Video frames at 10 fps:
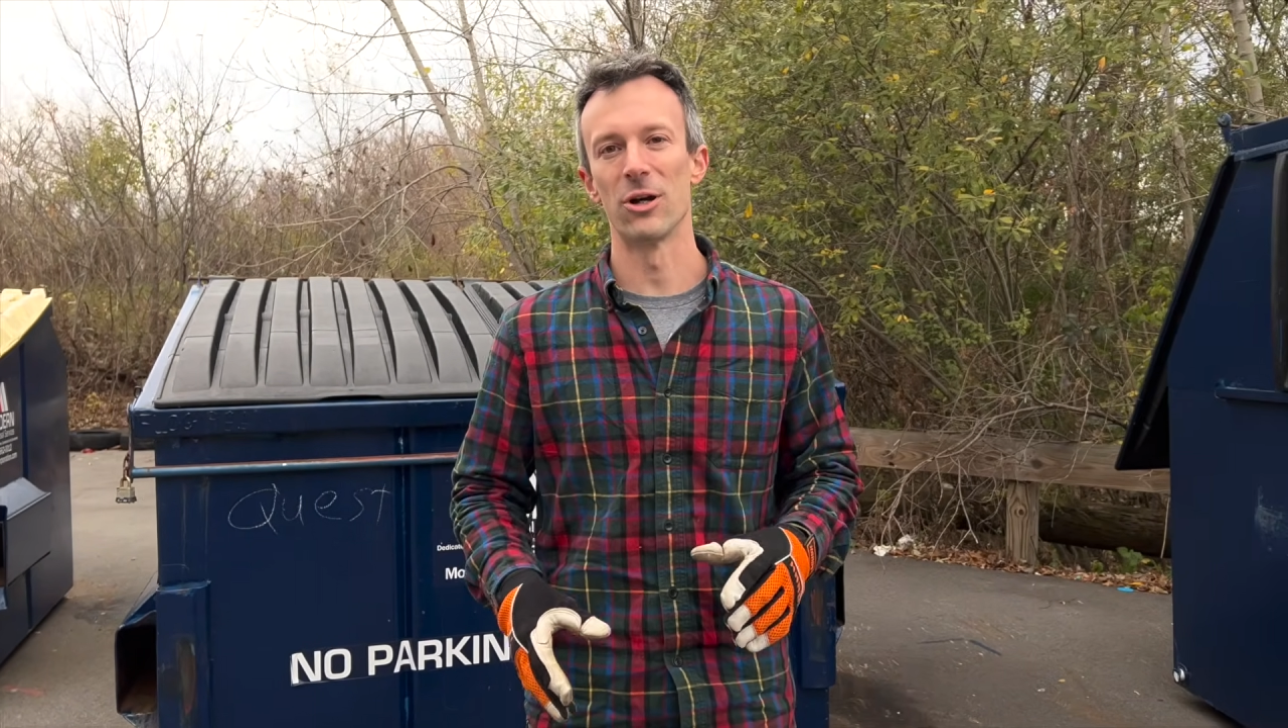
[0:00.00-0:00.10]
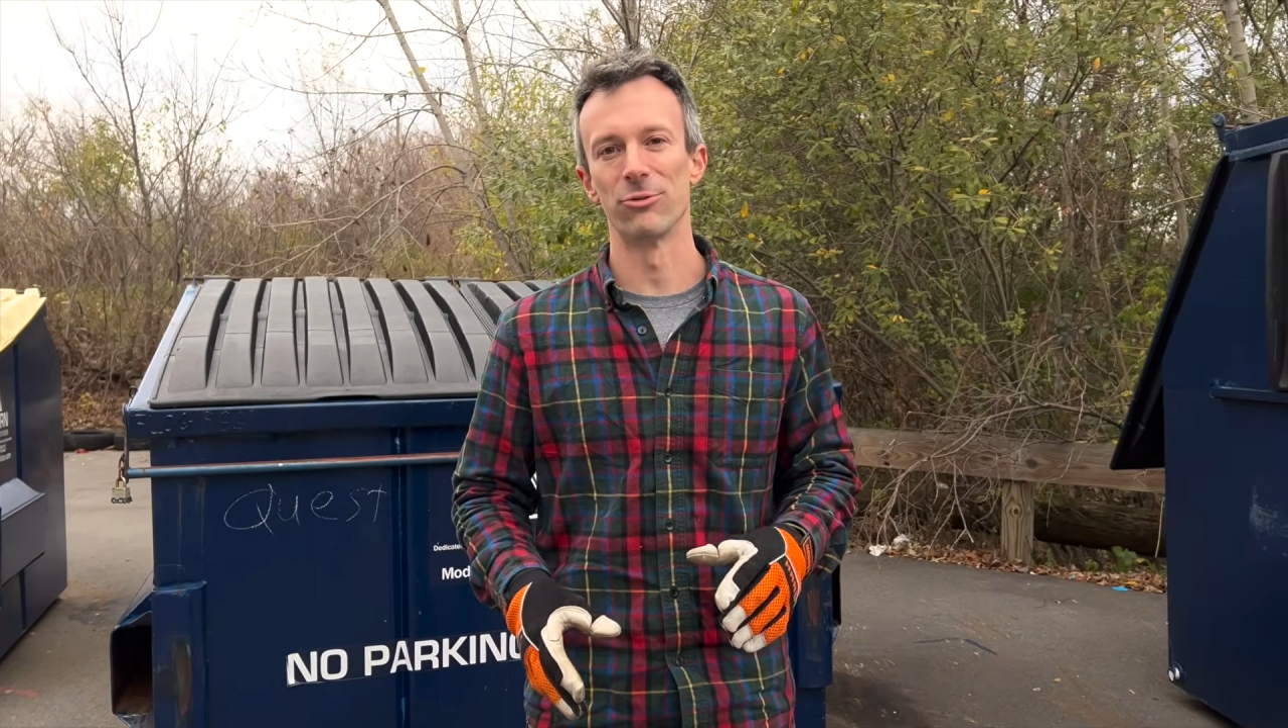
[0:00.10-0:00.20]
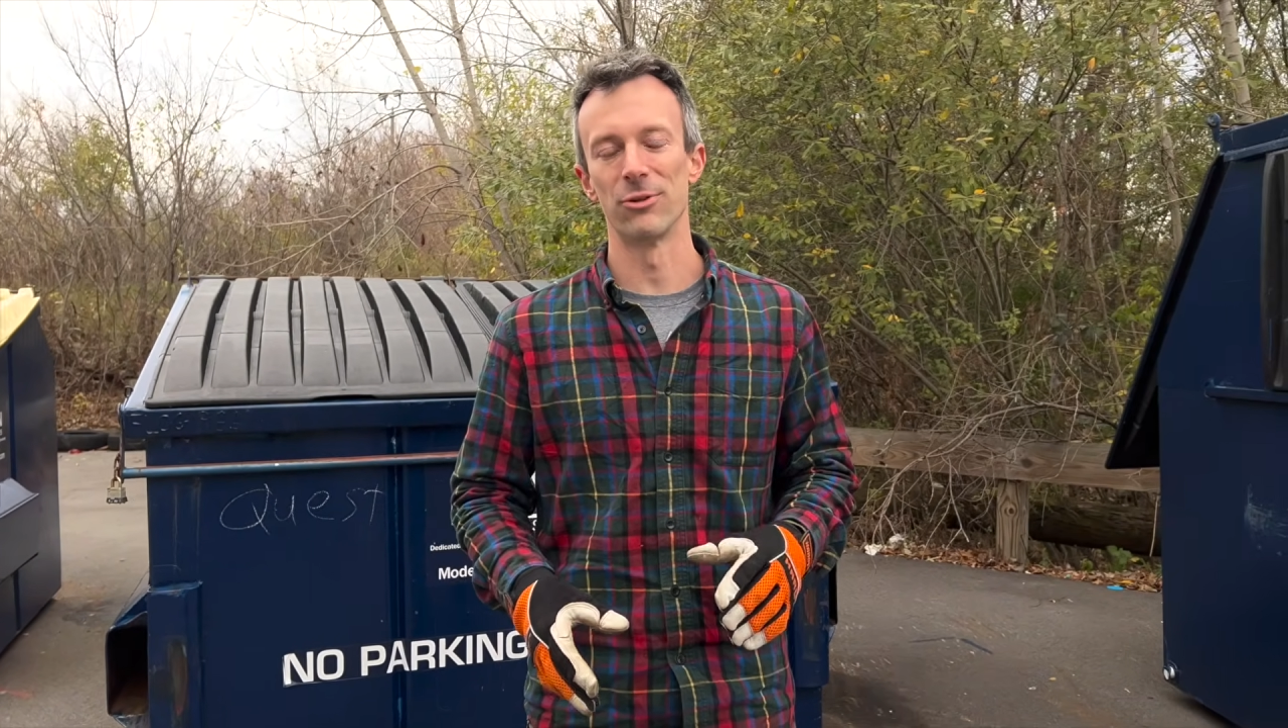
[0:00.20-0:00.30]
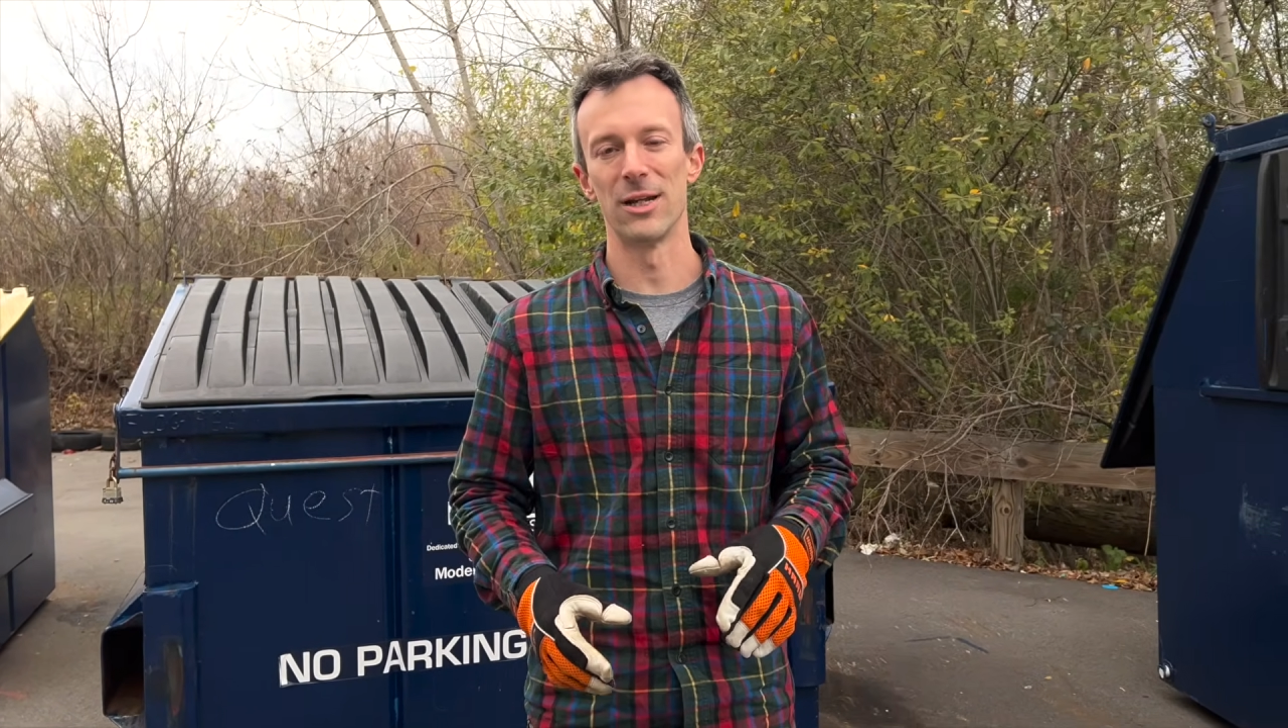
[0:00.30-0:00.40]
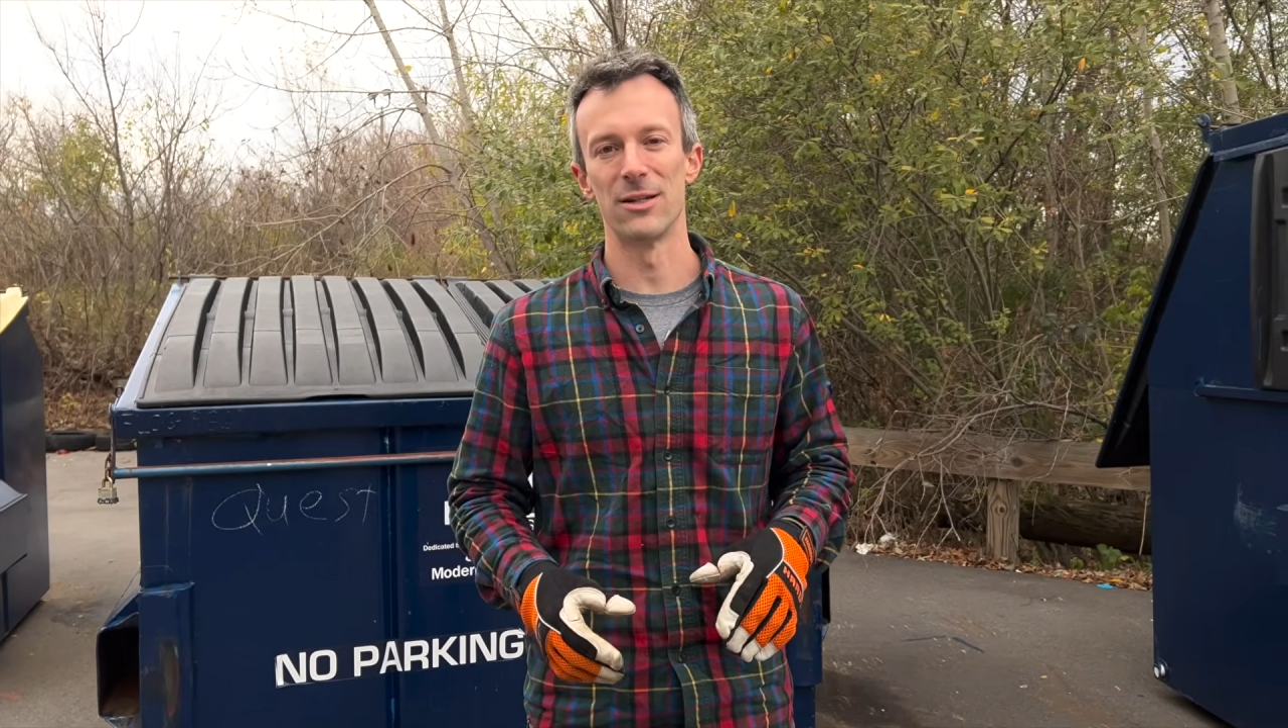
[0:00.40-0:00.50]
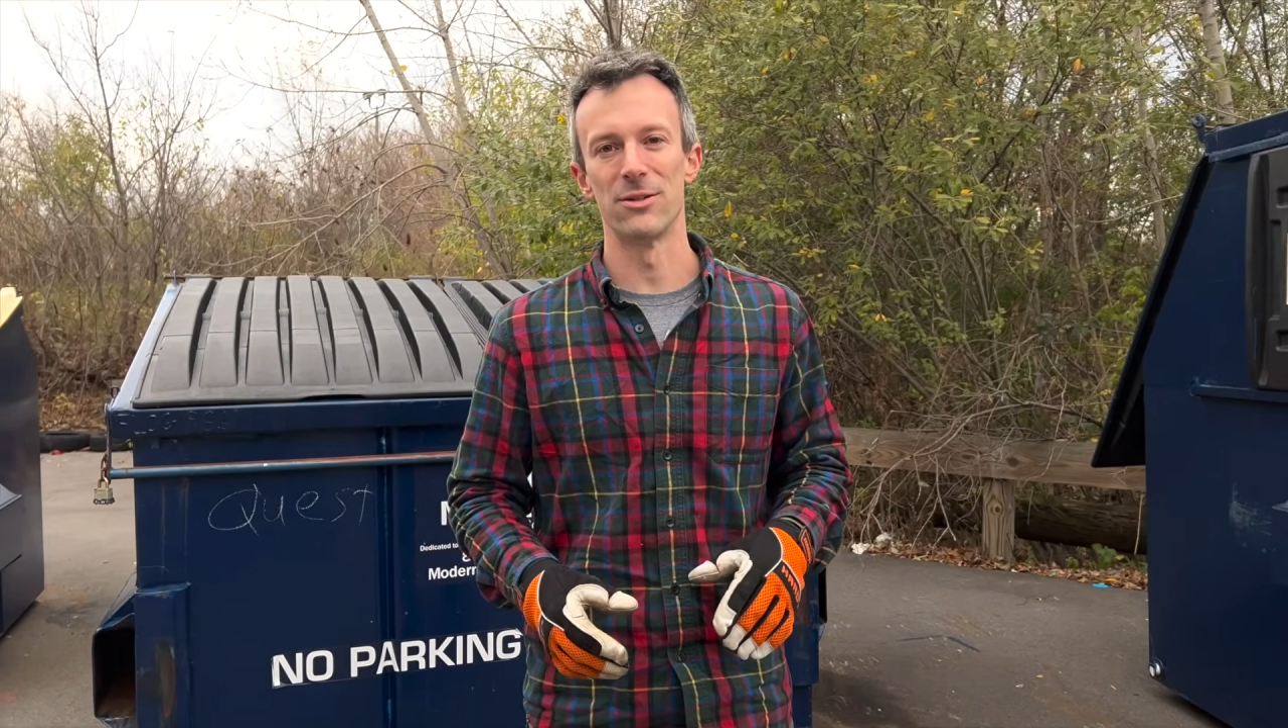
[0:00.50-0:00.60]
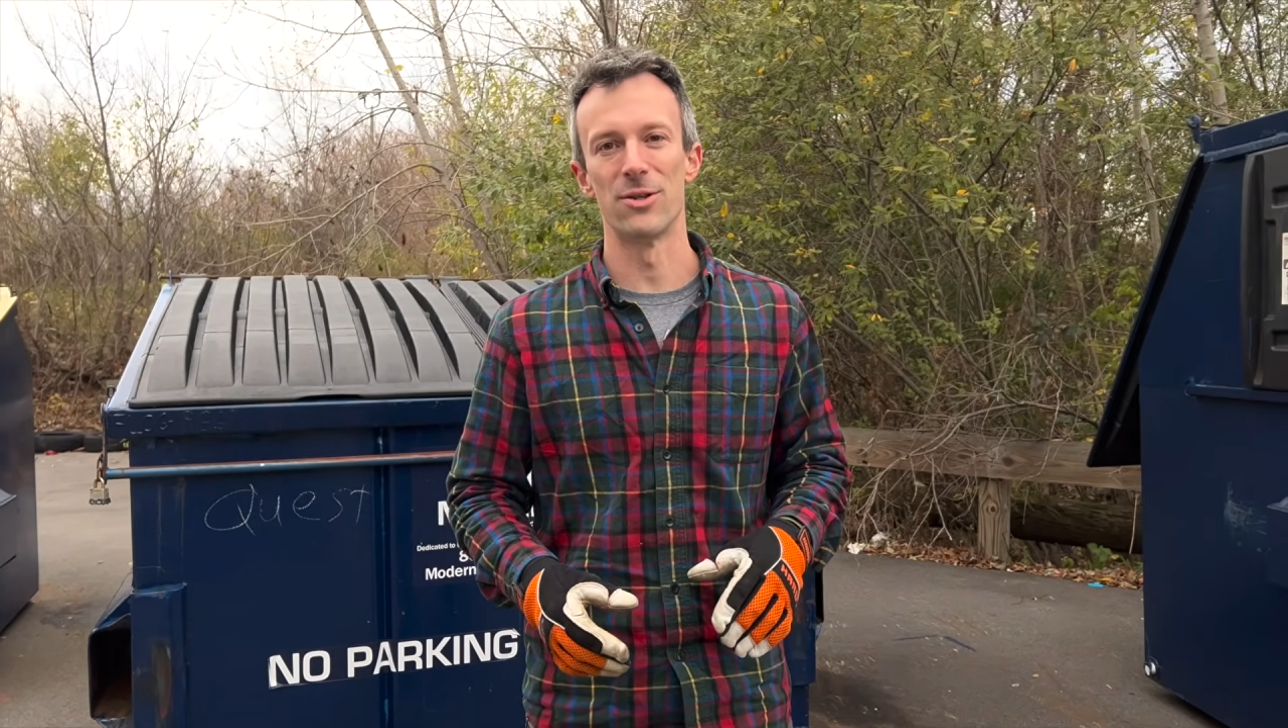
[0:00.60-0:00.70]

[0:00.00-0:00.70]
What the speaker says: unrelated to